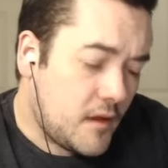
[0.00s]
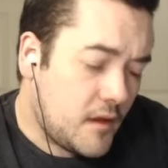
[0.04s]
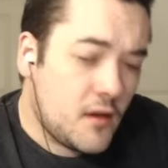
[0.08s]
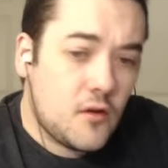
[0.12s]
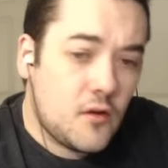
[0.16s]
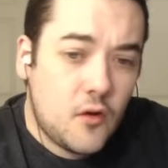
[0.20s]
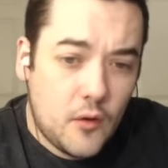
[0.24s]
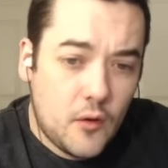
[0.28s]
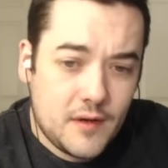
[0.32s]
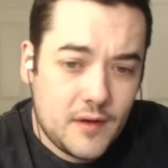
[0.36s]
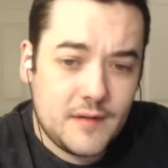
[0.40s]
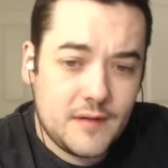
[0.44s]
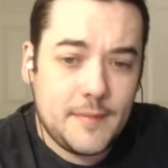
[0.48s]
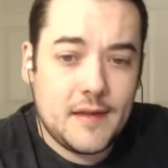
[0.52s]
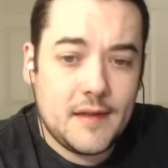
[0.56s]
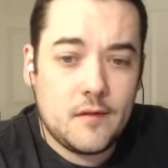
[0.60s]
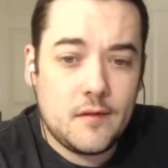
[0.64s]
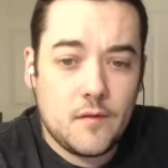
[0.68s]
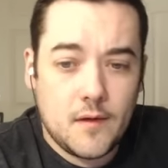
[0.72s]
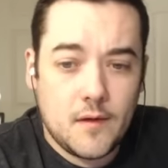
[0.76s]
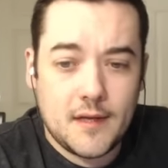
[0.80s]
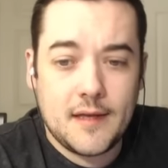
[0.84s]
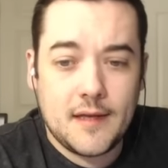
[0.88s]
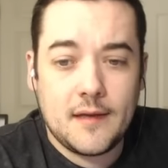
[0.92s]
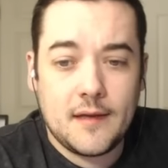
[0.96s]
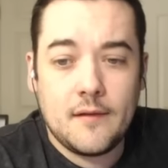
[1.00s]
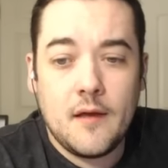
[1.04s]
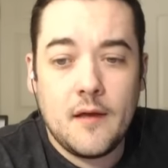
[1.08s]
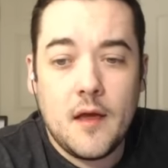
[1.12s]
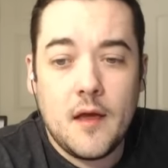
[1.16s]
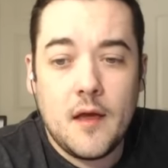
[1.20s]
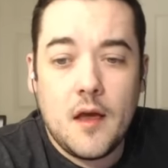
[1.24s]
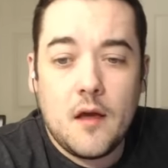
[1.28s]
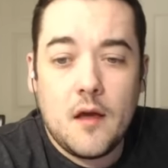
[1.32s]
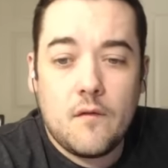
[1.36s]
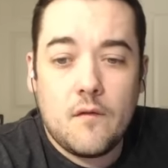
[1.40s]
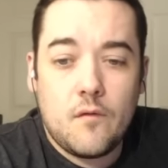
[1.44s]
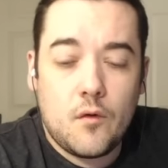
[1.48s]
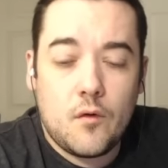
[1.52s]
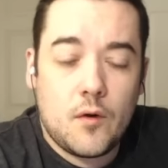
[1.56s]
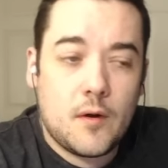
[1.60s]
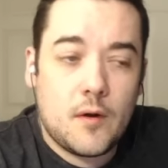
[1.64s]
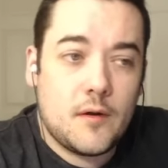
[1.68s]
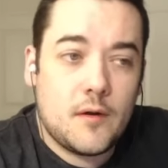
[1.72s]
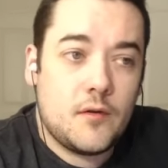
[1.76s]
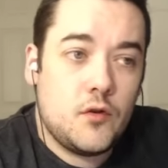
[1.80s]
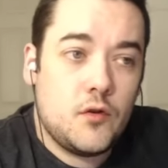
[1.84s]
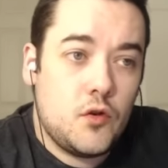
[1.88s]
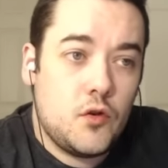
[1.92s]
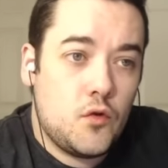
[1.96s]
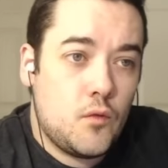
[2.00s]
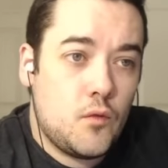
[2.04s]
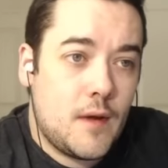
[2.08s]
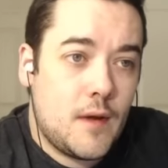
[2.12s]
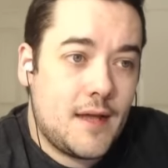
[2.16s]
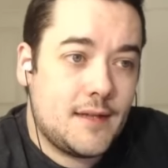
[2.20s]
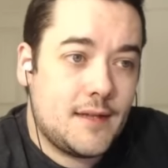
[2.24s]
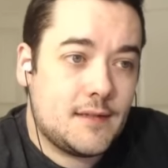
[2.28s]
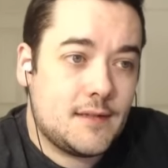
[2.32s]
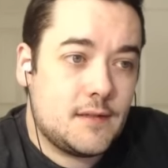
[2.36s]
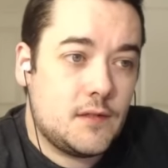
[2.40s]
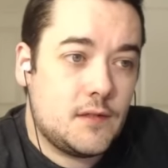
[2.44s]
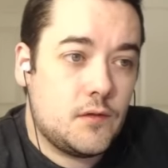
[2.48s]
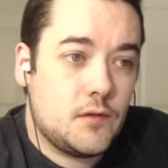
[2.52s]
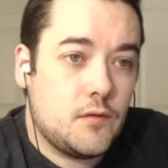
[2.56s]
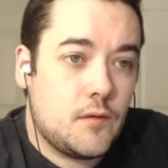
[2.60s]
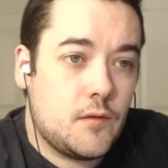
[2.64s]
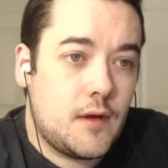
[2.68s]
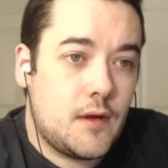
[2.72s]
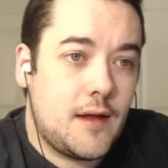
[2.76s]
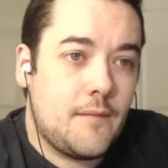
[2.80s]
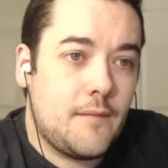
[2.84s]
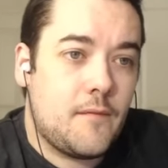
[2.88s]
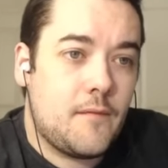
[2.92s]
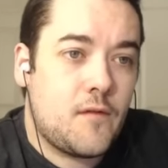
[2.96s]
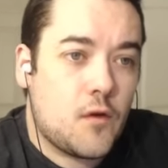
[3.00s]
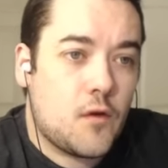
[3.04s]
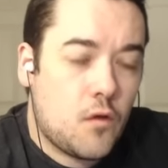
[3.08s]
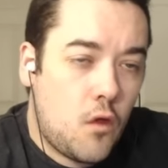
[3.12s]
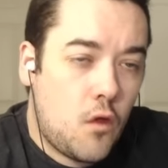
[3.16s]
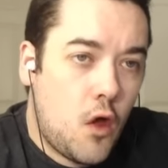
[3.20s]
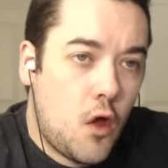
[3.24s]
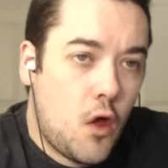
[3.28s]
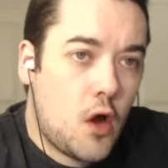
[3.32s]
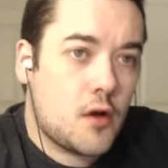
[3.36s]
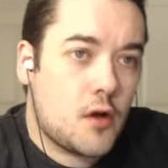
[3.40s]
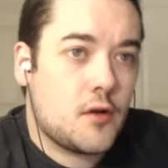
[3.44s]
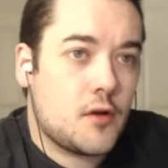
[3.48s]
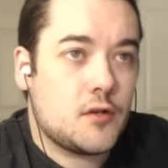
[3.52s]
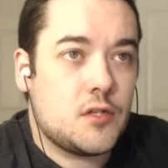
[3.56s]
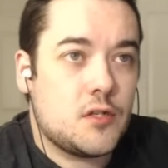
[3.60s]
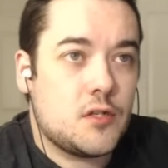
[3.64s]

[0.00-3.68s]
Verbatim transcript: you're going to be looking for new ways to, um, for longer